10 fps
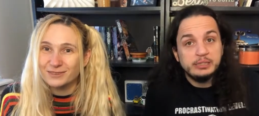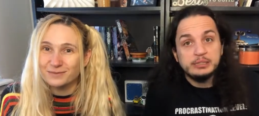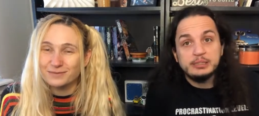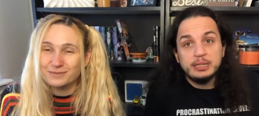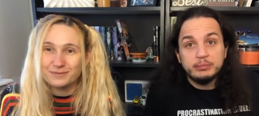
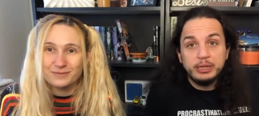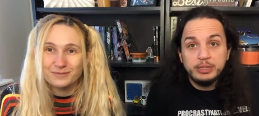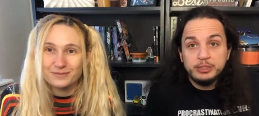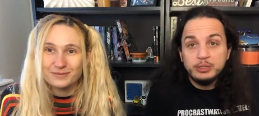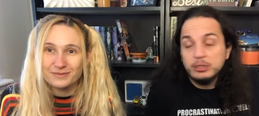Speaker 1: celebrated
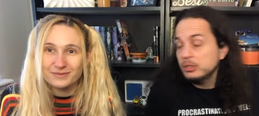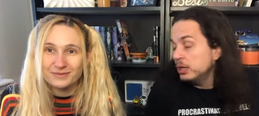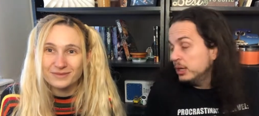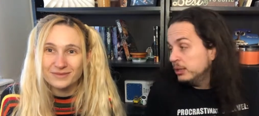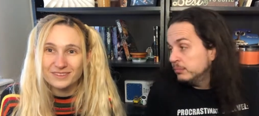your
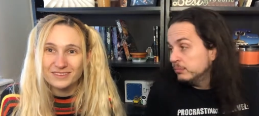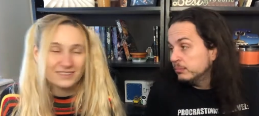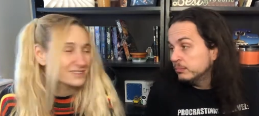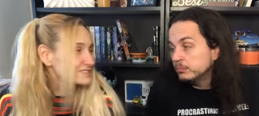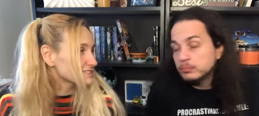um,
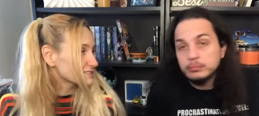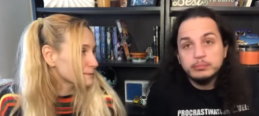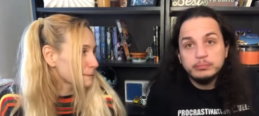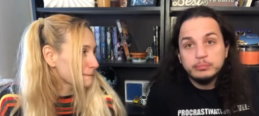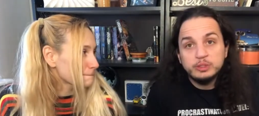
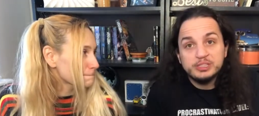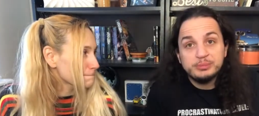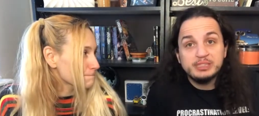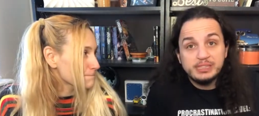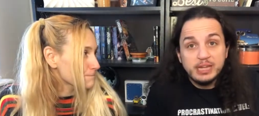Christmas
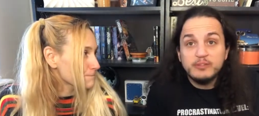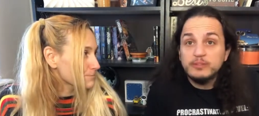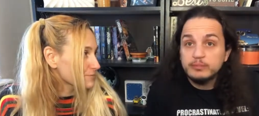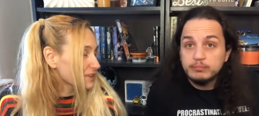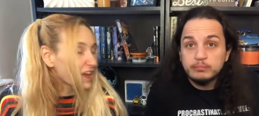safe.
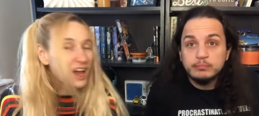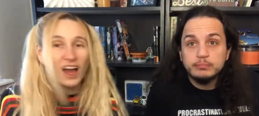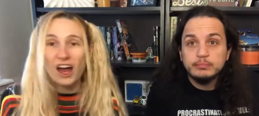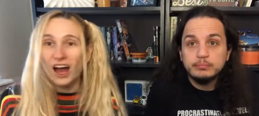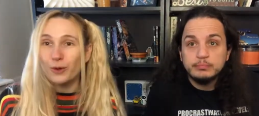
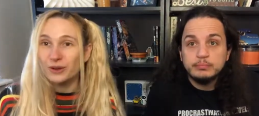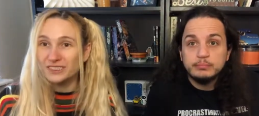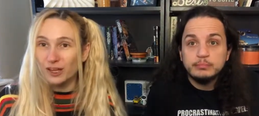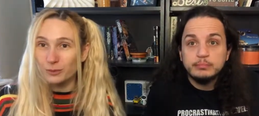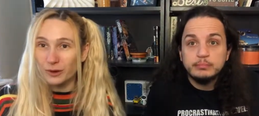
Speaker 2: I want to tell
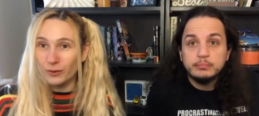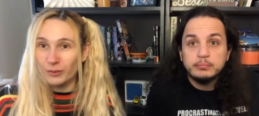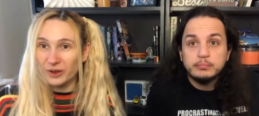them about one more